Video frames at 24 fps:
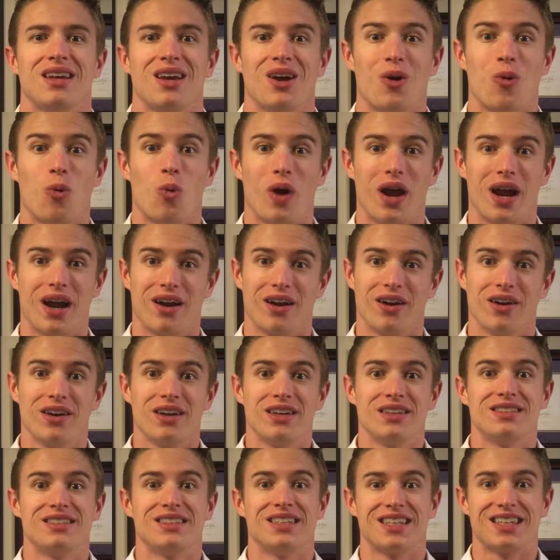where
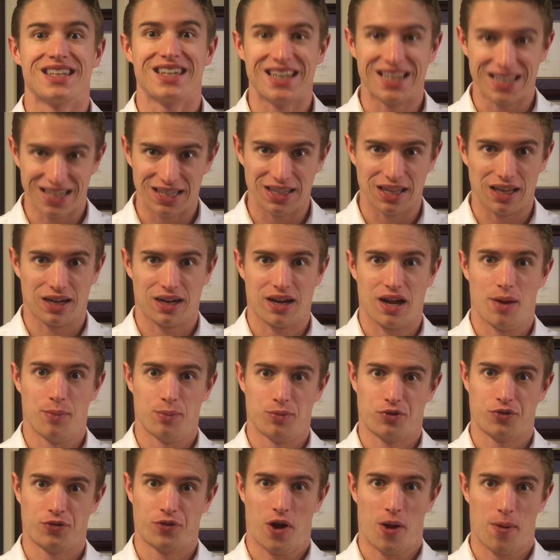tequila
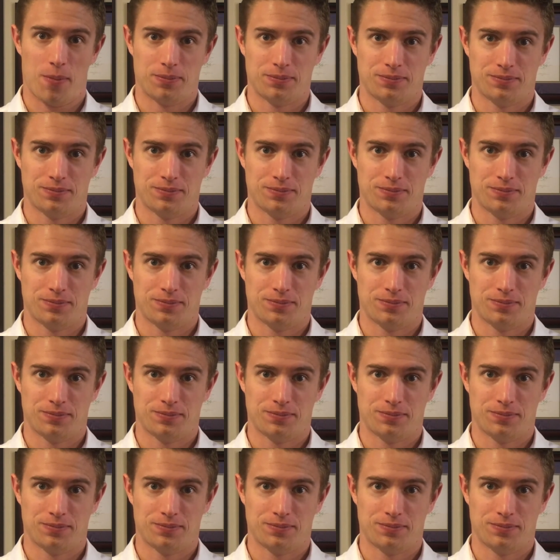comes from.